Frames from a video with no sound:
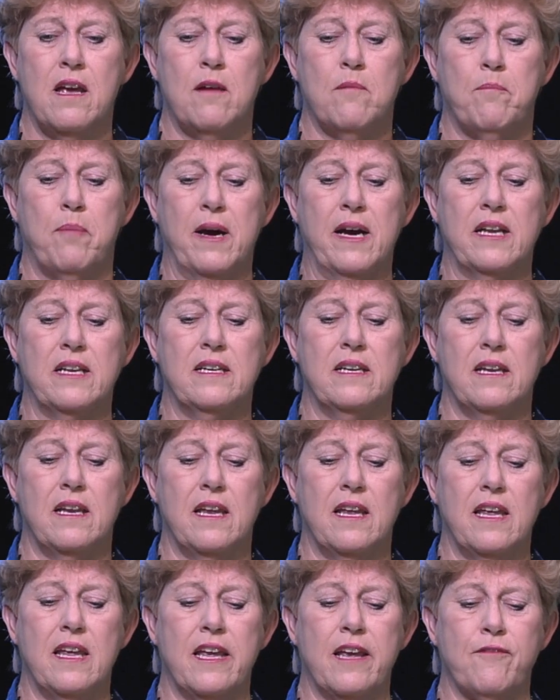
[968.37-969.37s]
but
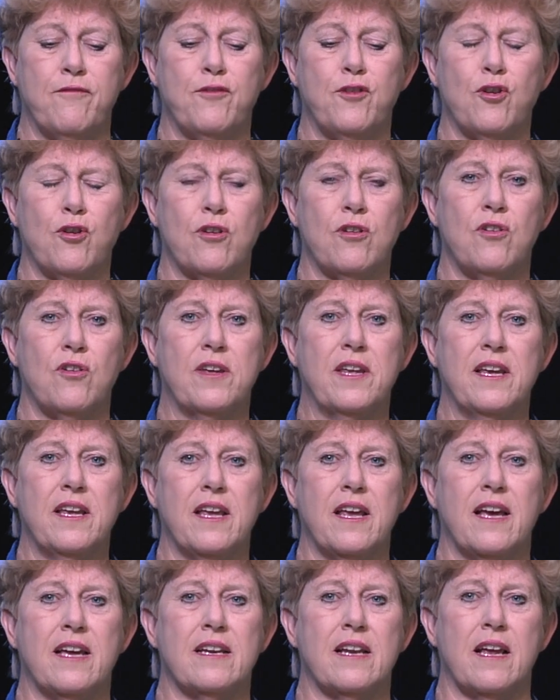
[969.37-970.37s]
if you're
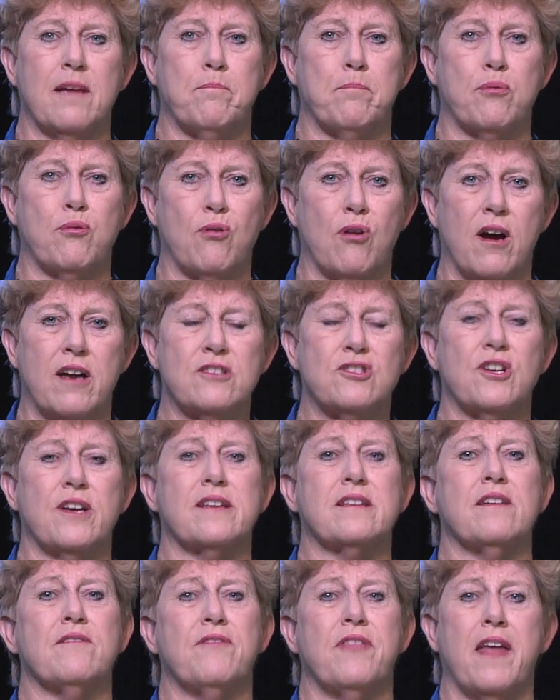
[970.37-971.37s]
looking at a
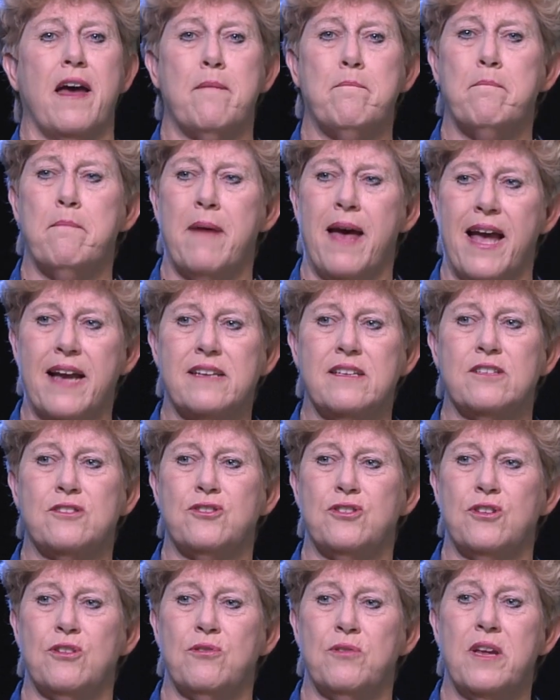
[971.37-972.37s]
project of that
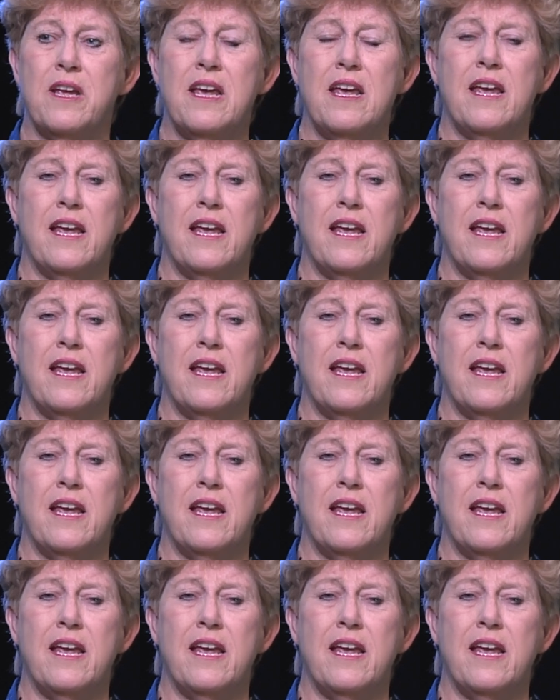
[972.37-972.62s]
magnitude,